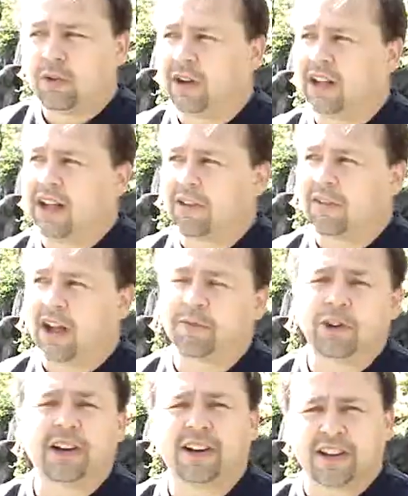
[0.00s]
Well, I'm
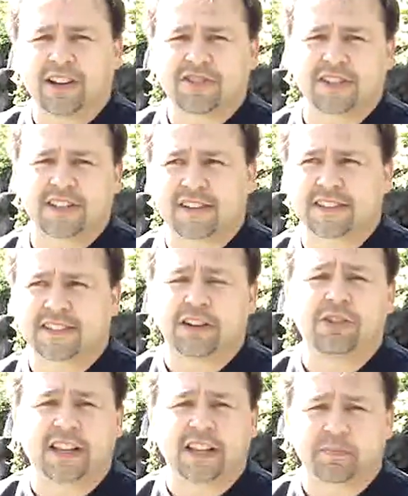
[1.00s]
really interested to see
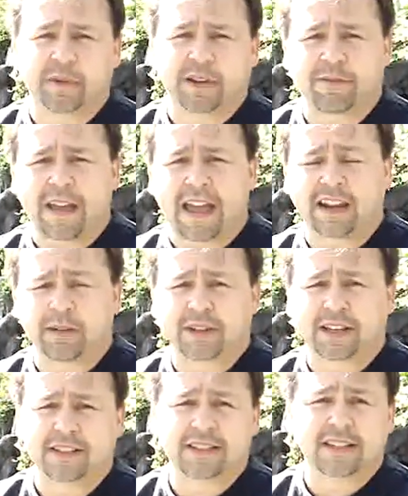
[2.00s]
who gets McFadden,
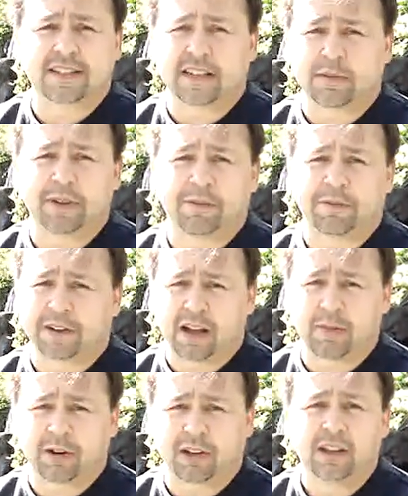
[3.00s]
because he's going to be a
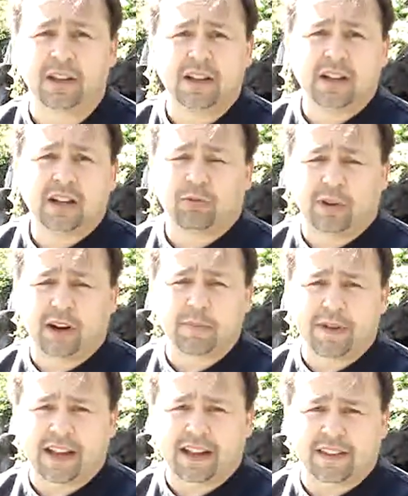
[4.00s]
phenomenal running
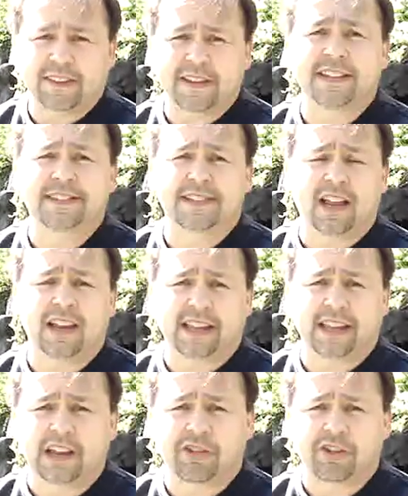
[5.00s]
back. I think he's a lot
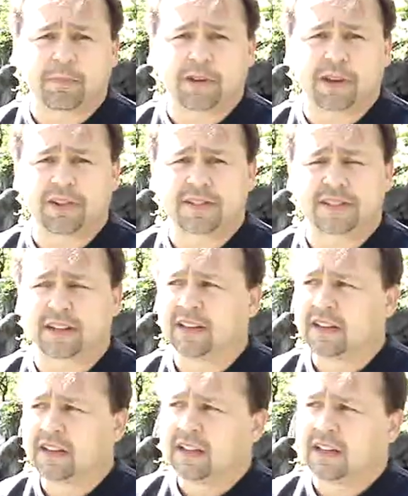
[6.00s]
like Adrian Peterson.
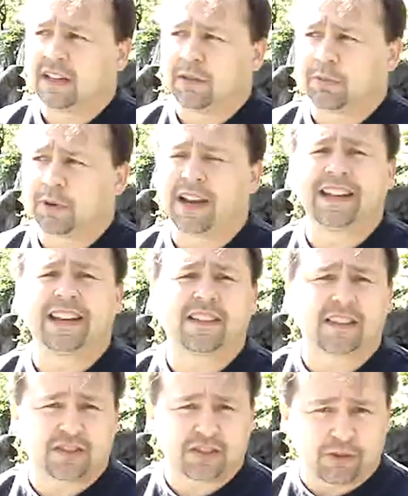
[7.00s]
Probably
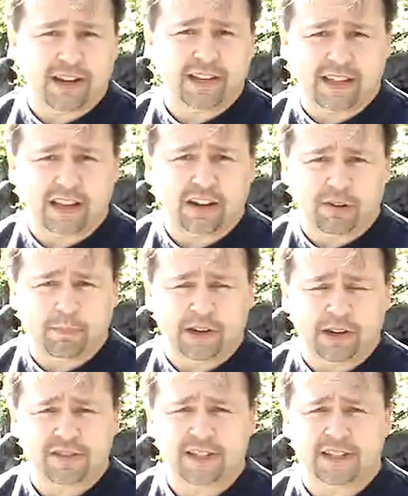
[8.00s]
not the strength Adrian
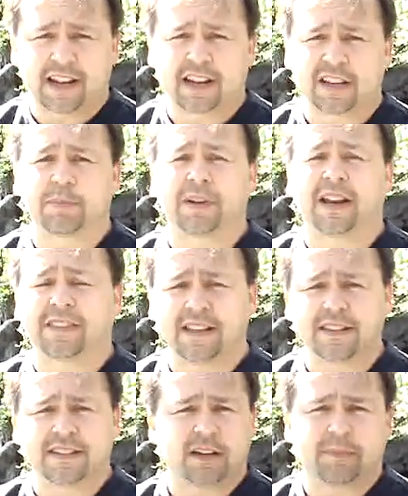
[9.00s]
Peterson has, but I think
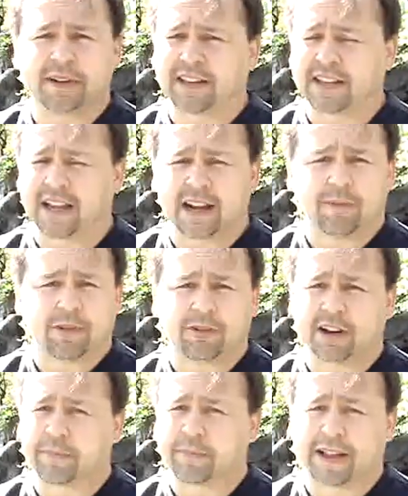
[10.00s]
he's going to be a dynamite
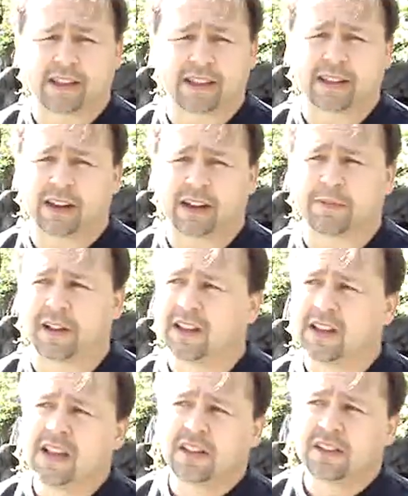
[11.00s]
running back in the NFL.
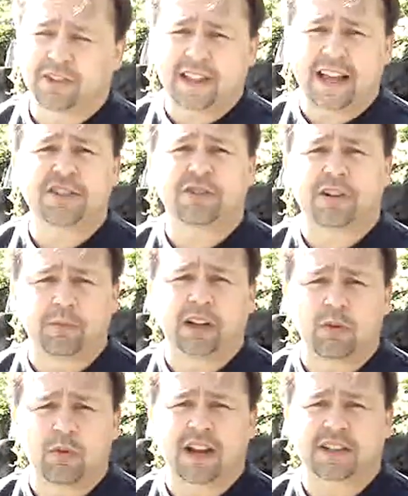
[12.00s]
So that's what I'm
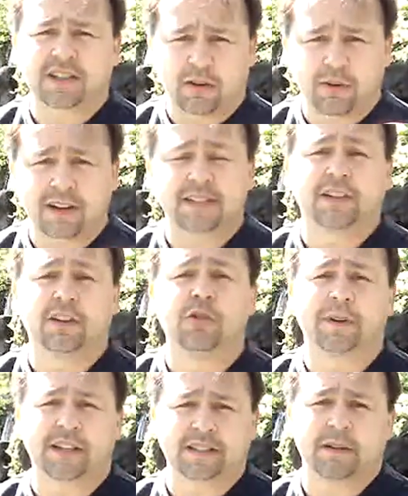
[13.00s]
really watching. I want to see who
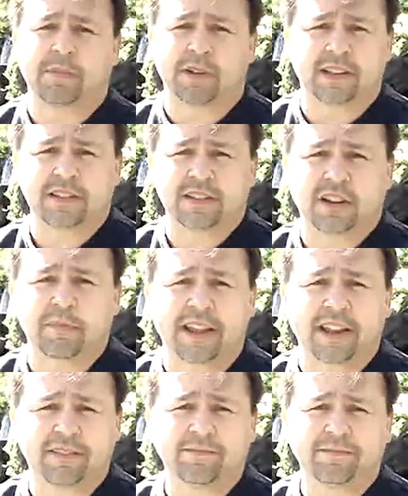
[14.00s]
picks up on this young man.